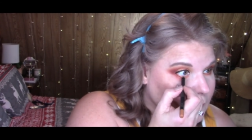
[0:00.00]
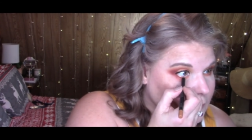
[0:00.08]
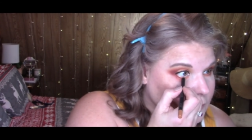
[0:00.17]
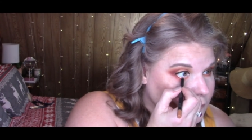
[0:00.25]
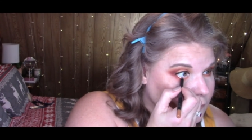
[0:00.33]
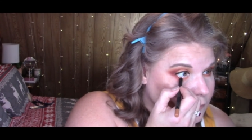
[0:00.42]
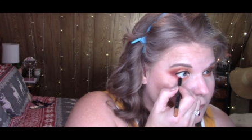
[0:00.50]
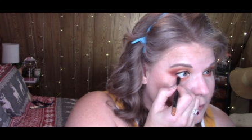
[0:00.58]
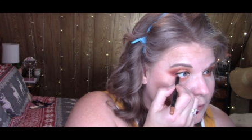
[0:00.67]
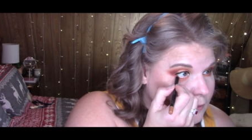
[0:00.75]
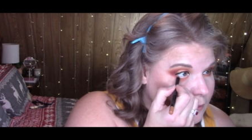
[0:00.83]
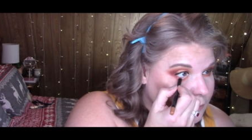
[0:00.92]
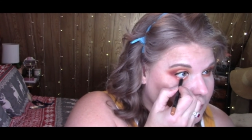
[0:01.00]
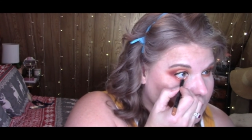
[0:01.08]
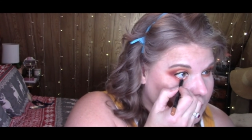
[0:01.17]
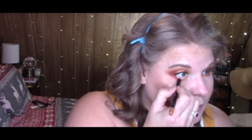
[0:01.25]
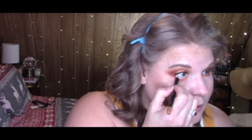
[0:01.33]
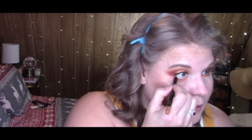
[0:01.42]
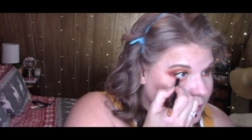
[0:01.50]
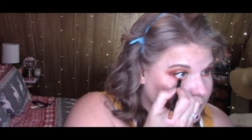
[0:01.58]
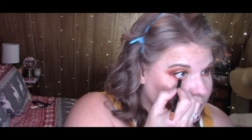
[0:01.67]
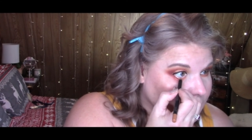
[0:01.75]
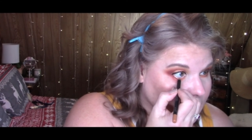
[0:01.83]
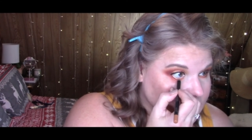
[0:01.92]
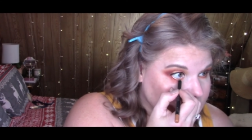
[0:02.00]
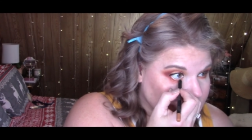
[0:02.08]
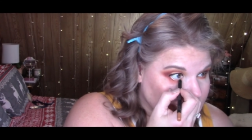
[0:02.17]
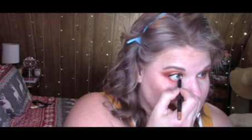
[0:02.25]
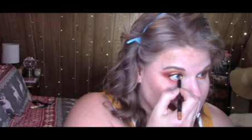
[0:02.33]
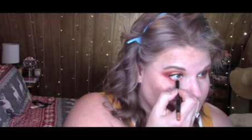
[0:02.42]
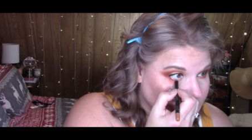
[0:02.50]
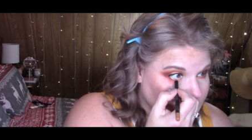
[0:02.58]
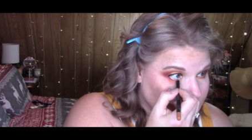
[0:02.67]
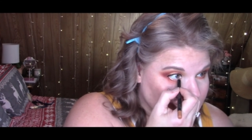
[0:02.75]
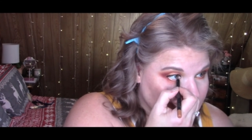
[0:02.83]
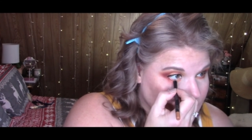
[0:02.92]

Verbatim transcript: It's a really pretty kind of mustardy yellow.